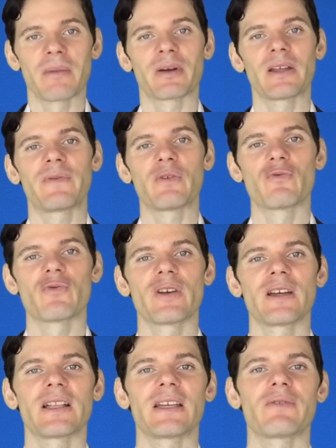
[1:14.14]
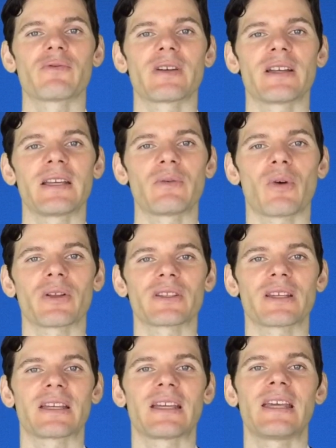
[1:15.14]
But if you really, really want
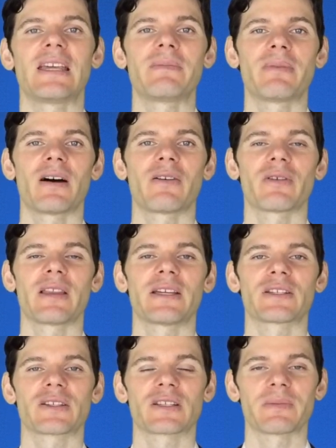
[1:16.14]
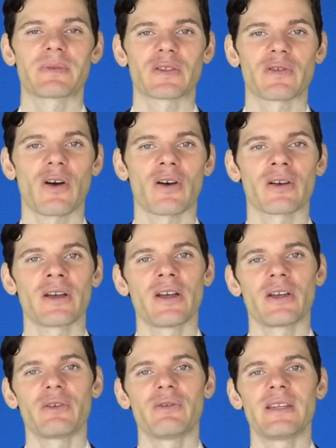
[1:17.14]
to keep a relationship strong,
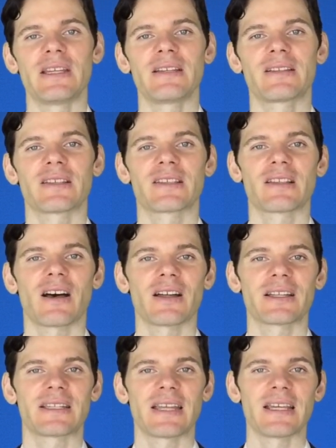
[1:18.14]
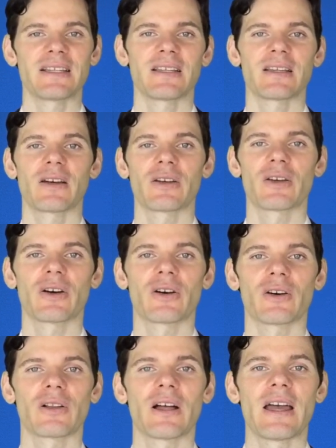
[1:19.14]
you need to start dating a
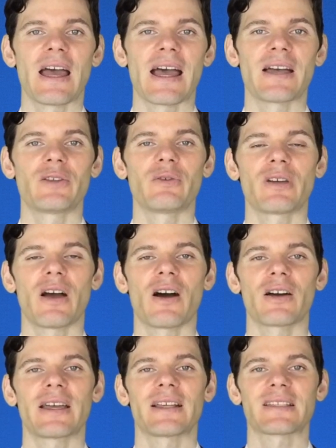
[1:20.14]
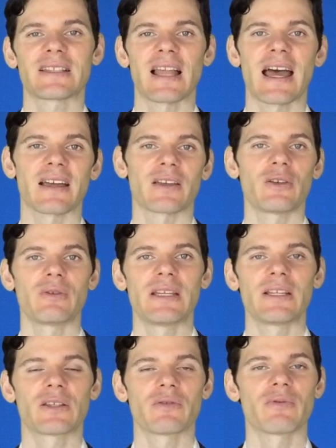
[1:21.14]
girl, and you can't get slack. You
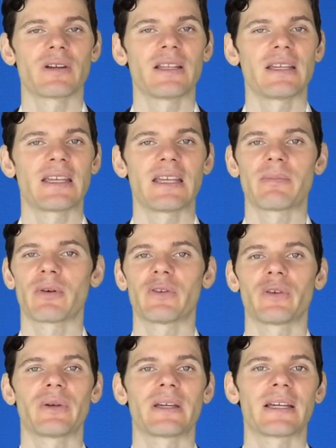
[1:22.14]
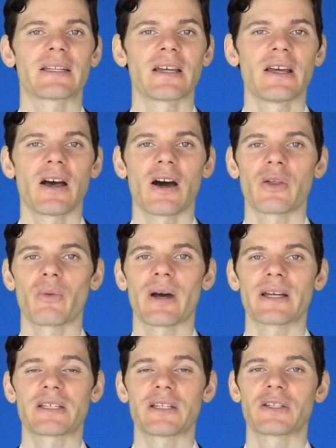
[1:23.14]
need to really keep on doing it,
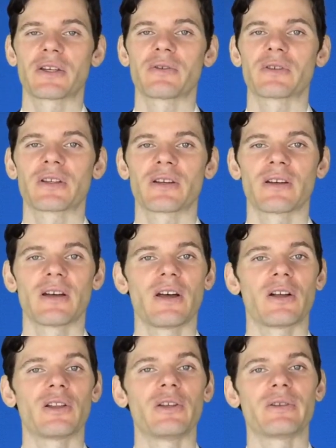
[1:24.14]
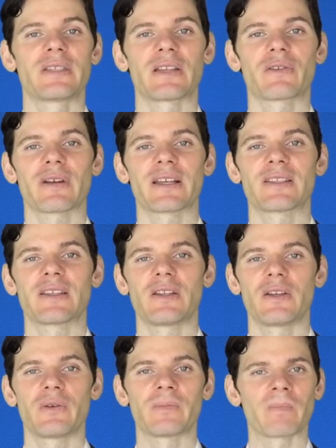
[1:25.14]
otherwise she's going to lose interest in
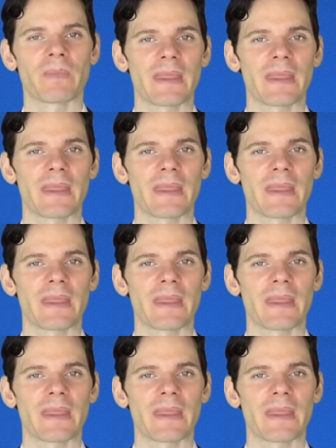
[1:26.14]
you.